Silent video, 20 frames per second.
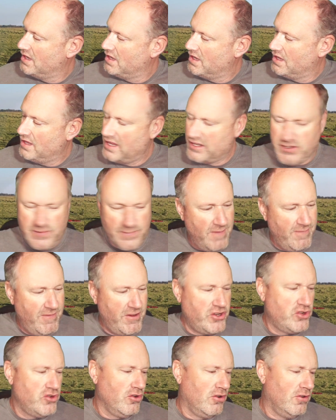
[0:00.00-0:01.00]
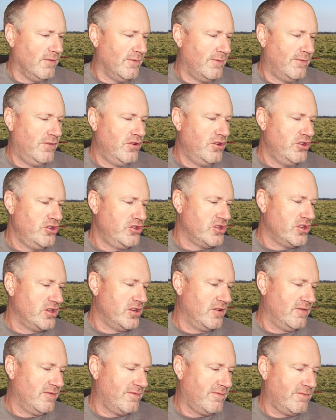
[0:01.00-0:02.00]
That's a very short version
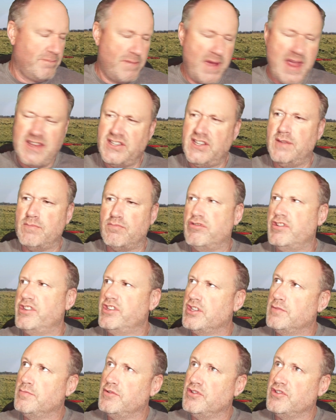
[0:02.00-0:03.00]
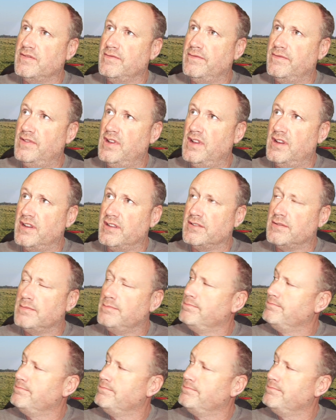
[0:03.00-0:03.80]
of basic principles of flight.